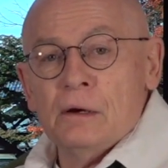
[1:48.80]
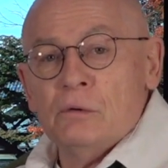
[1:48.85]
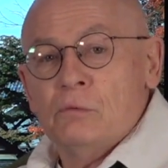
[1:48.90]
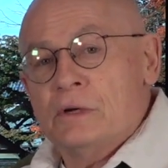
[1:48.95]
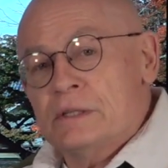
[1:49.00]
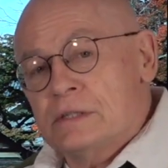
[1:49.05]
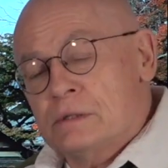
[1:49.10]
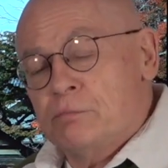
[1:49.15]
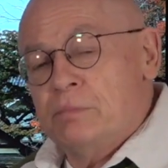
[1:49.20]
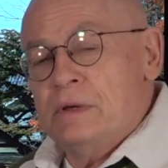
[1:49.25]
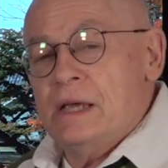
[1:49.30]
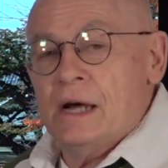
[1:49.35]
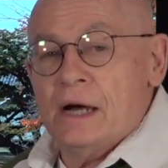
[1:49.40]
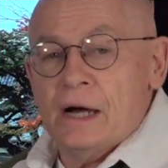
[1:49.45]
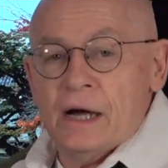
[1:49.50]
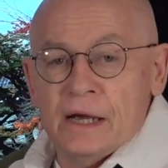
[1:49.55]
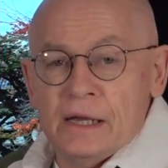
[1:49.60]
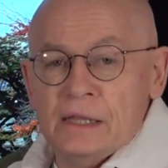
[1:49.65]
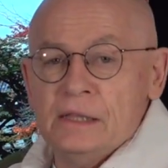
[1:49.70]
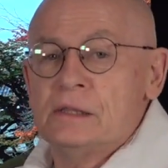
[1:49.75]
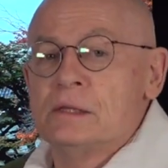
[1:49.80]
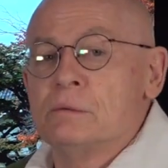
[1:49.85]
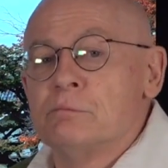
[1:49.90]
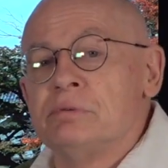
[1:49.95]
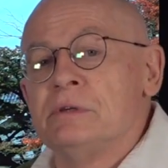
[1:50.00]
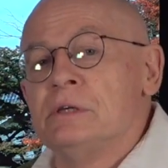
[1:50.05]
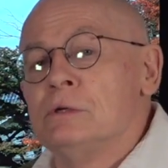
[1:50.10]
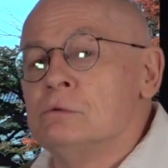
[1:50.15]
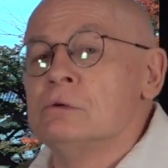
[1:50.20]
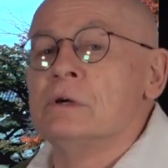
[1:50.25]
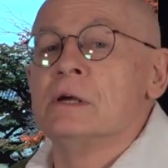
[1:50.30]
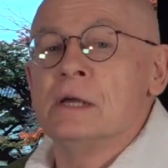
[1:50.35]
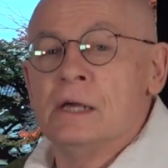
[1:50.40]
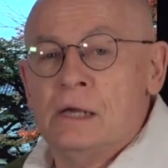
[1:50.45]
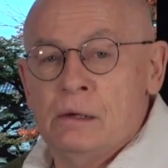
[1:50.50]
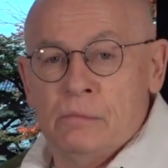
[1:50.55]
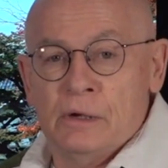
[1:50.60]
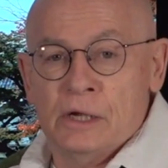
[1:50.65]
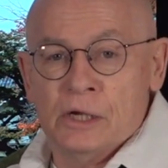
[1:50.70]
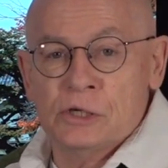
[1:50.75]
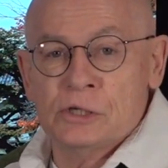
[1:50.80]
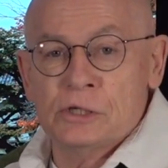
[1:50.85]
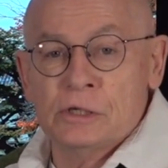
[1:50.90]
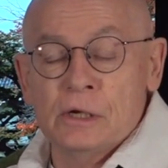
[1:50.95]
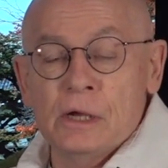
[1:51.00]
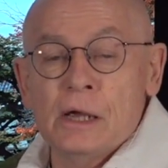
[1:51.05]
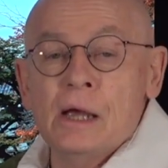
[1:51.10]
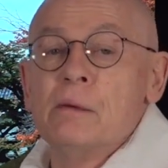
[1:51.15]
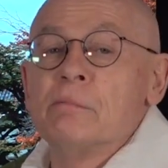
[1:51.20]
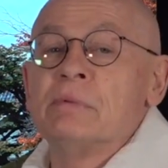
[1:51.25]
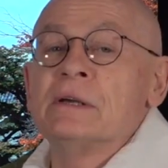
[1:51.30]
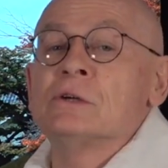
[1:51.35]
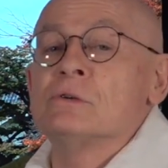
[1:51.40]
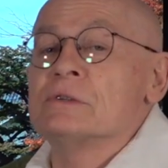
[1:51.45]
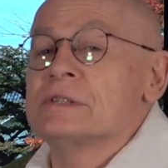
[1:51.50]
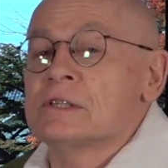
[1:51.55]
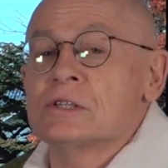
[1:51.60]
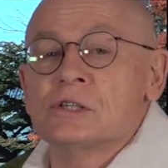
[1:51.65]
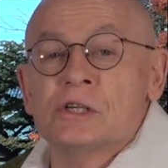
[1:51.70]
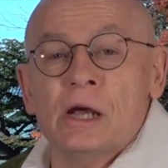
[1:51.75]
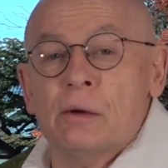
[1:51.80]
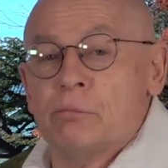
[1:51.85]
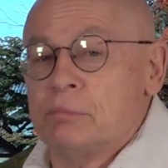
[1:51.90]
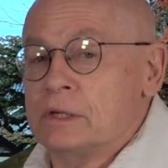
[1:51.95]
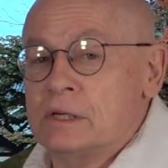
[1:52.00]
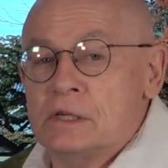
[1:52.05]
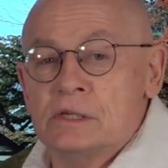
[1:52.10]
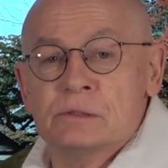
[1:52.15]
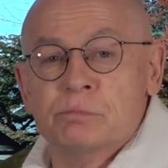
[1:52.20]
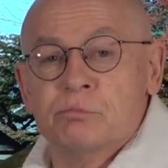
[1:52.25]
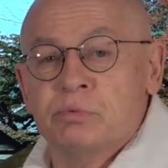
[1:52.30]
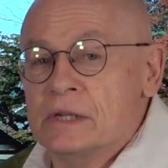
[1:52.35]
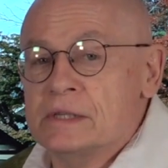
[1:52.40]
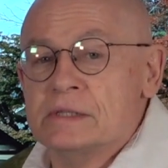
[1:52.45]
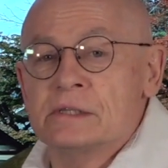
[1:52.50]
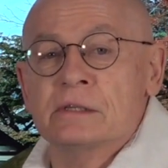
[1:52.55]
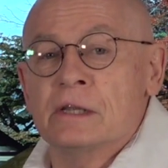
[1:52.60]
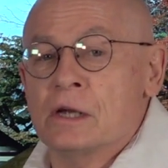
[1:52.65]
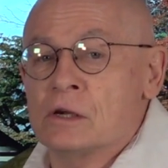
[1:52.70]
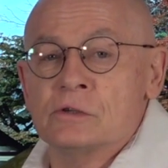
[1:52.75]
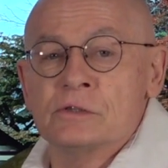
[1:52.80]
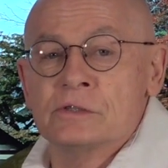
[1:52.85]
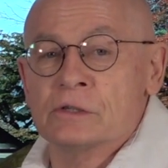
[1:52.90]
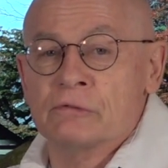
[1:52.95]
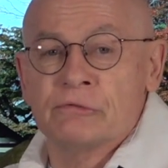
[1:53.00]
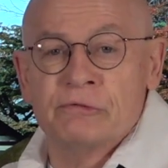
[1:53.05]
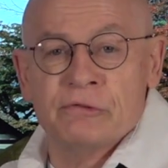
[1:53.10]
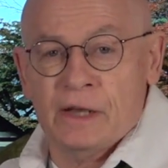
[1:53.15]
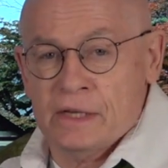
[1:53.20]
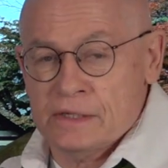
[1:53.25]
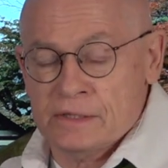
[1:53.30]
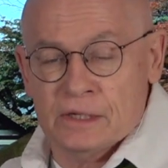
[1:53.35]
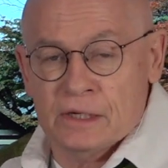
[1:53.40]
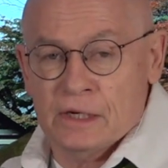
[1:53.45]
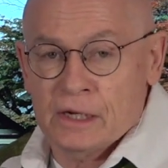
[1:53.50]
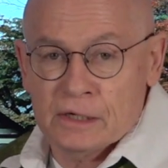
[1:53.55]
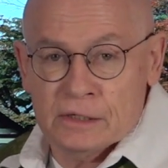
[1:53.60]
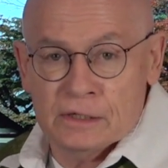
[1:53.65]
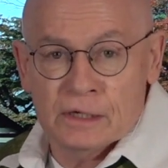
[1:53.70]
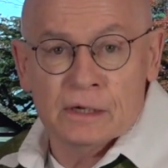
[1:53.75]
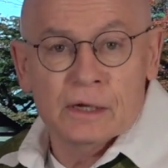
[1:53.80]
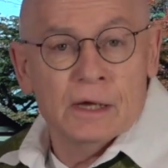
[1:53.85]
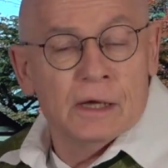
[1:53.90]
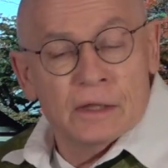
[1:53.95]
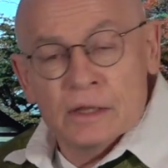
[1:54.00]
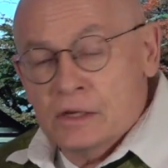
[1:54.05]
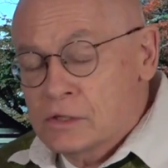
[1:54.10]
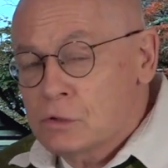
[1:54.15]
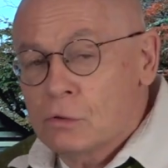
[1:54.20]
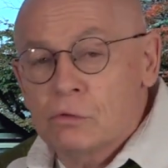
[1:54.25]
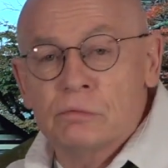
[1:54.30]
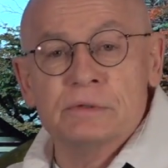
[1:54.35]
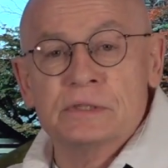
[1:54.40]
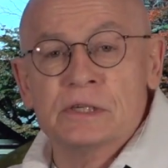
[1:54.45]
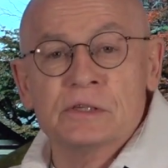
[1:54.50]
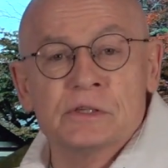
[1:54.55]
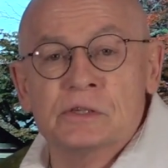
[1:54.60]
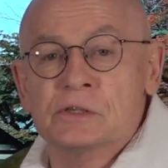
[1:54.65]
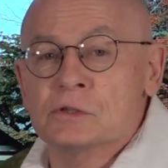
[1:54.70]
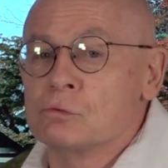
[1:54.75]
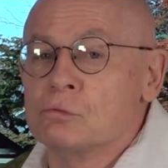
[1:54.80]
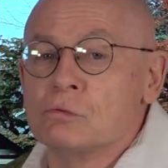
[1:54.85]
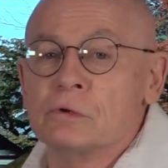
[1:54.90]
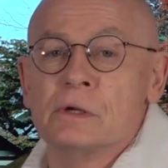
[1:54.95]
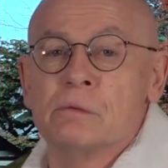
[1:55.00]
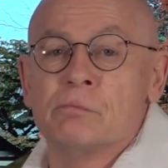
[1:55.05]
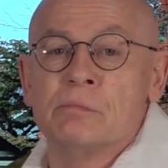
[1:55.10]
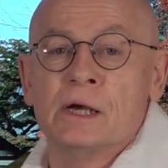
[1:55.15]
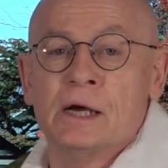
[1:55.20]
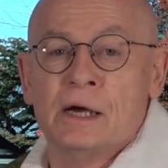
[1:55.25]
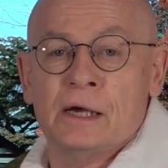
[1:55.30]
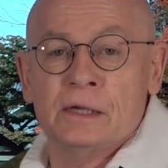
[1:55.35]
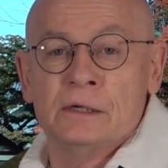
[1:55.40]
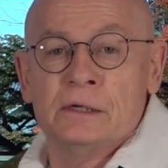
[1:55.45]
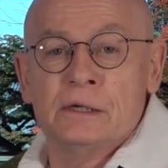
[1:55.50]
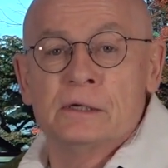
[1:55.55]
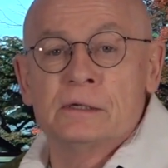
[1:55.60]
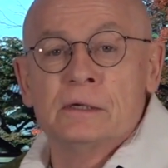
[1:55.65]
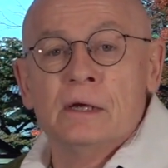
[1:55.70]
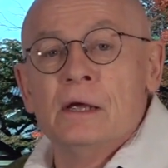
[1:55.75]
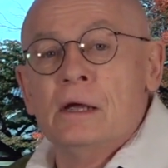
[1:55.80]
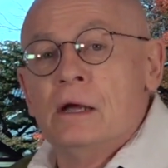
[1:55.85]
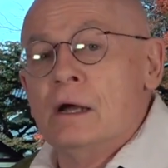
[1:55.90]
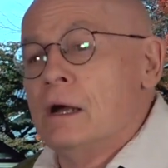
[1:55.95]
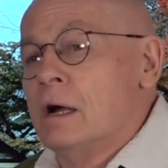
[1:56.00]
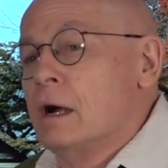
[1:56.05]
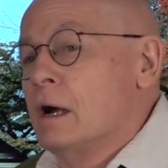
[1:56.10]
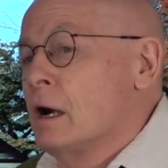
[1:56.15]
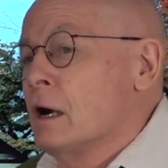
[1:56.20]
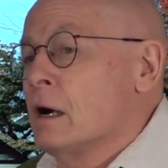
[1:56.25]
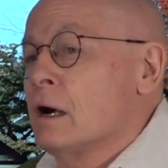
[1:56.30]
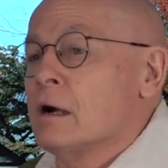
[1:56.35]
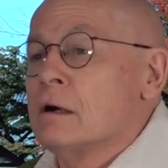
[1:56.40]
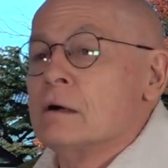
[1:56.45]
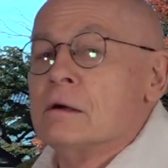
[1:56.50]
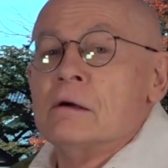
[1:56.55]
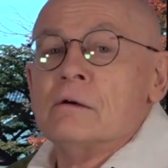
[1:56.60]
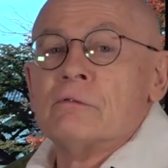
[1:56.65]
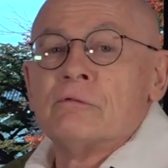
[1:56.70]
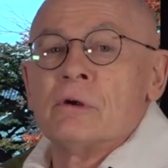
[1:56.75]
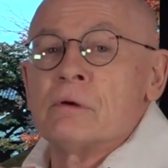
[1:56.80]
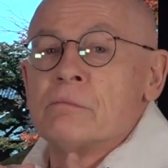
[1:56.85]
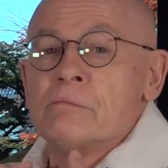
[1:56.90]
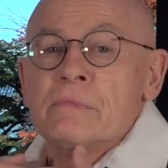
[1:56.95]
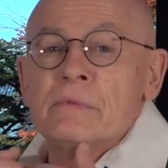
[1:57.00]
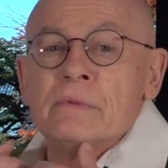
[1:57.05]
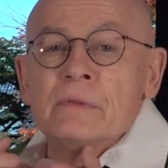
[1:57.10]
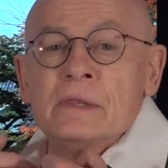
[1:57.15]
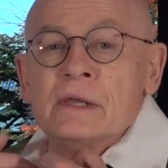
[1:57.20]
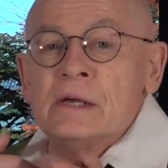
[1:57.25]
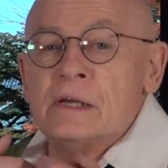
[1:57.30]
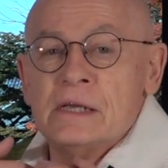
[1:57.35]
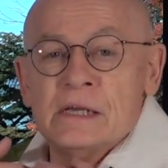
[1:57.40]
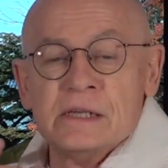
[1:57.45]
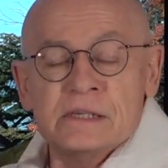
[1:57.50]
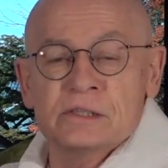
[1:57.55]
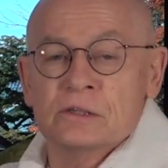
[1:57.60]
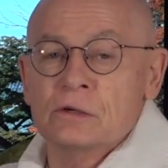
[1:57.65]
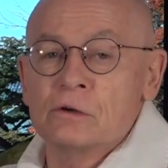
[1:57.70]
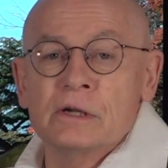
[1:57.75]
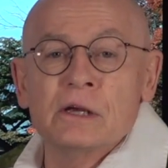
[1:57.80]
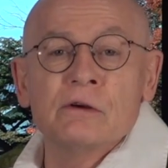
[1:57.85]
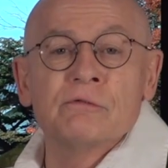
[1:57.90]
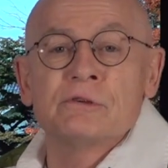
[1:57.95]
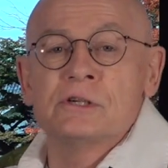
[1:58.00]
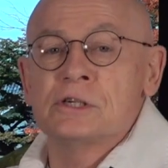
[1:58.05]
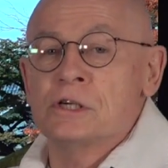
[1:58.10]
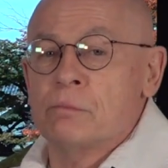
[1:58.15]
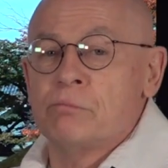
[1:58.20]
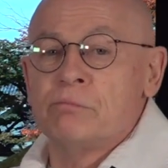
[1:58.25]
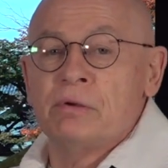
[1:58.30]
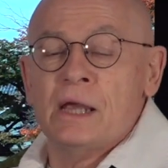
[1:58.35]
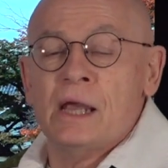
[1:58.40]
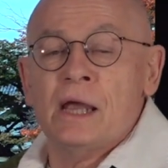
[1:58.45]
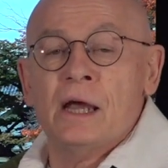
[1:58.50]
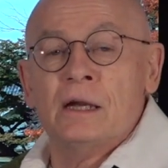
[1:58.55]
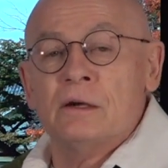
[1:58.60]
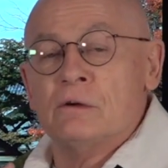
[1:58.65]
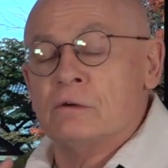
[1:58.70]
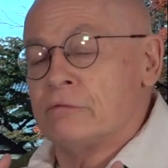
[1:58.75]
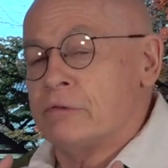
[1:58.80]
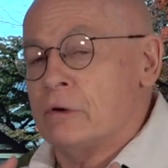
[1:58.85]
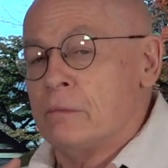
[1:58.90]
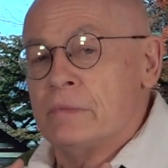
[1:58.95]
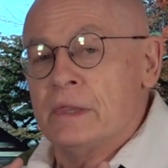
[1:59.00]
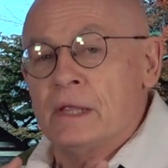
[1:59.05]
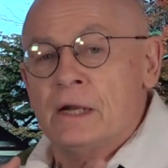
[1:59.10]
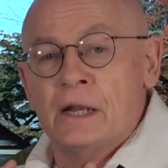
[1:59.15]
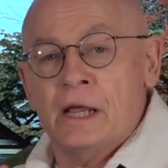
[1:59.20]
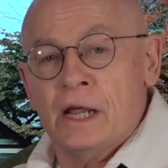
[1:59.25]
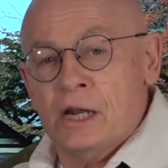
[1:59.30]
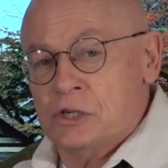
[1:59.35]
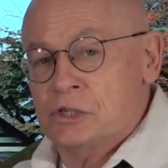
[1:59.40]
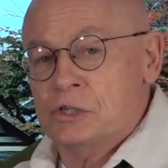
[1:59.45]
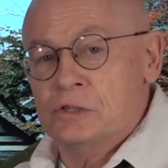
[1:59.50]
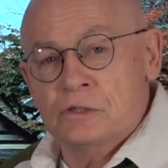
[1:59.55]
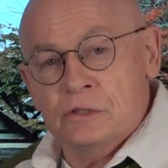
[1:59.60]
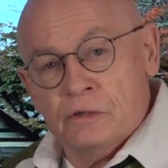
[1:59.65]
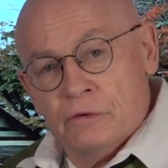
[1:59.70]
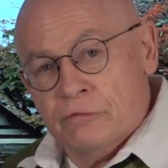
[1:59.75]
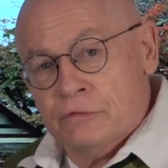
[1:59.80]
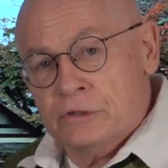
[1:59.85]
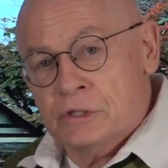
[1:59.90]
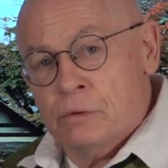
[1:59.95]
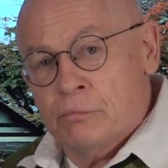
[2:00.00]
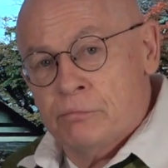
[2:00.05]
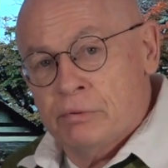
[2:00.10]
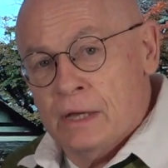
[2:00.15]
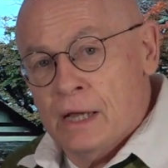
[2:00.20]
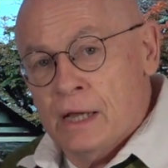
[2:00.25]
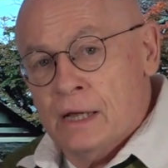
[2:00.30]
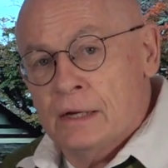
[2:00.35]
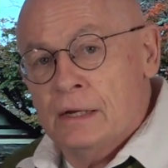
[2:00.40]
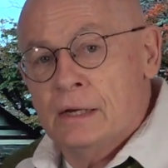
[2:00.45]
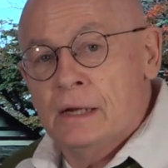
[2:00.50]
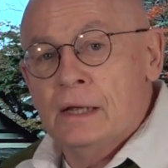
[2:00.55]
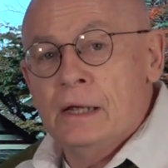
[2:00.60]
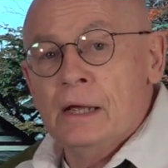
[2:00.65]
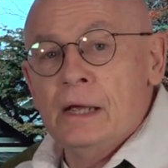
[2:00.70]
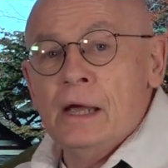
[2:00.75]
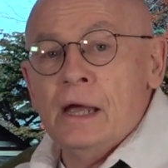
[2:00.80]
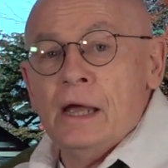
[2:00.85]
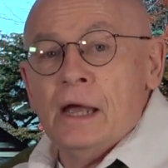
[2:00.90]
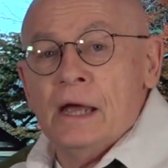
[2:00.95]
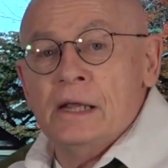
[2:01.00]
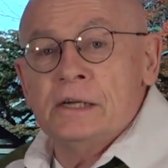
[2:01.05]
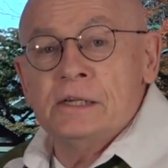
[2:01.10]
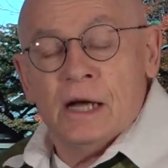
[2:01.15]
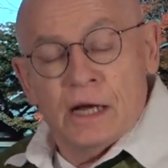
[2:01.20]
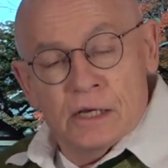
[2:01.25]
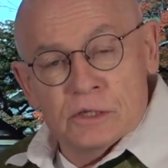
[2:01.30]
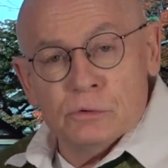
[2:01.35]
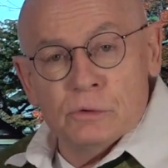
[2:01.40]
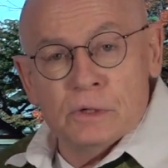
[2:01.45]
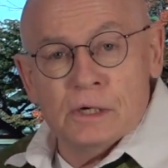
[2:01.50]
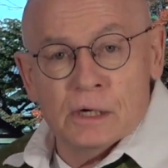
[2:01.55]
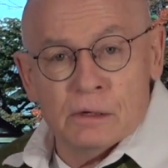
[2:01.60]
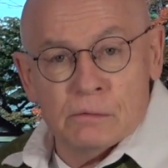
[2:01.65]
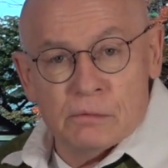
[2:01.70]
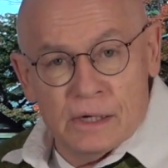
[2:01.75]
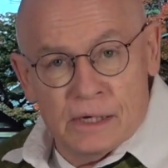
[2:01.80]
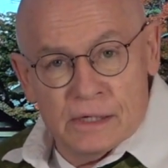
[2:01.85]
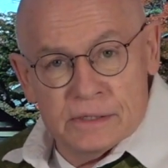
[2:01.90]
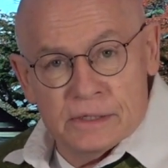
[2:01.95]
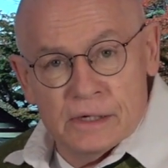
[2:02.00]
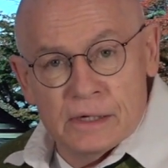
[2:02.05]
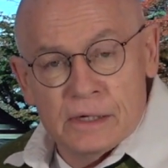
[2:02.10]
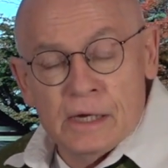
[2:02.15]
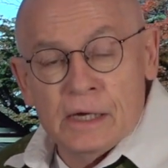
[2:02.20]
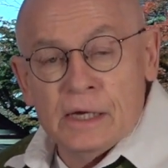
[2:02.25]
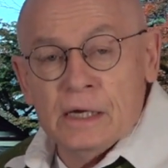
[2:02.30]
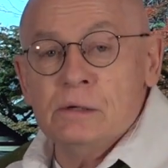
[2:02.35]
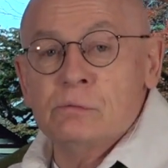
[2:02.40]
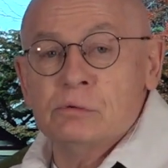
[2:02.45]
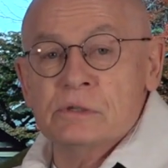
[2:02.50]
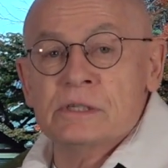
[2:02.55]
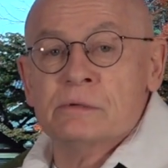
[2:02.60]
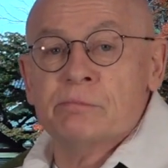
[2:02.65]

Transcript: what's behind the pure image because Japanese prints they are so fascinating. There's always a story behind it. Uh, from the history of Japan or from the legends of Japan. And Hasui Kawase, he was